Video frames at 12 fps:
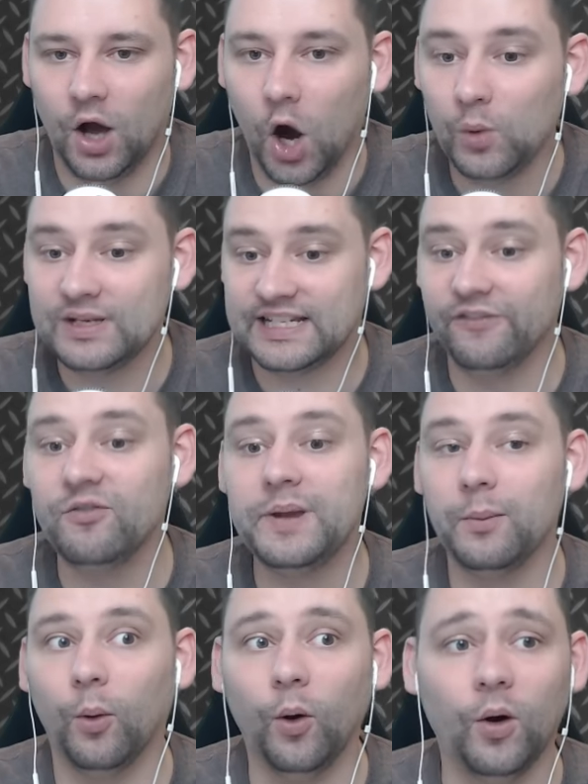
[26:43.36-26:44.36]
Oh, he's giving
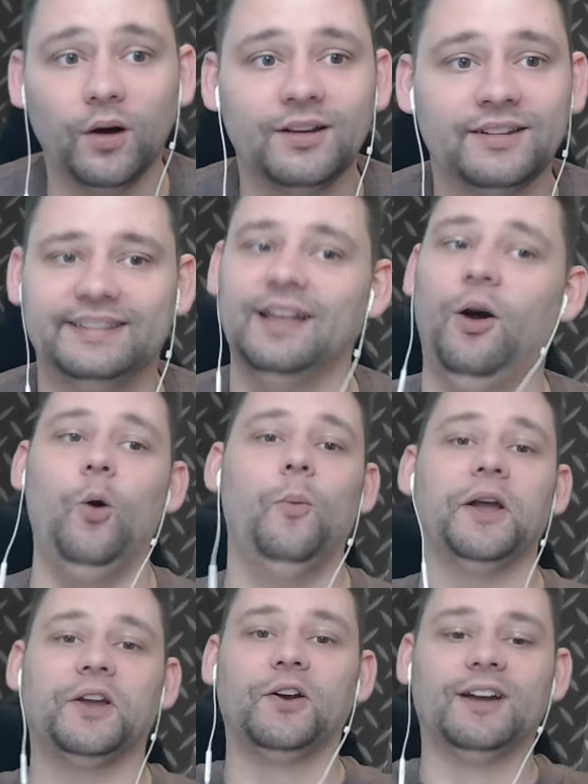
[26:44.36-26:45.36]
me more. Oh
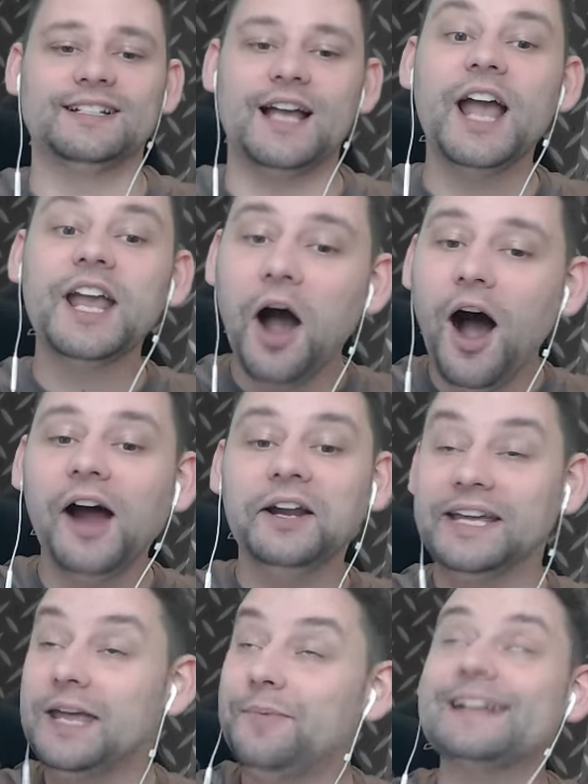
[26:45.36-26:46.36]
my goodness. I can't keep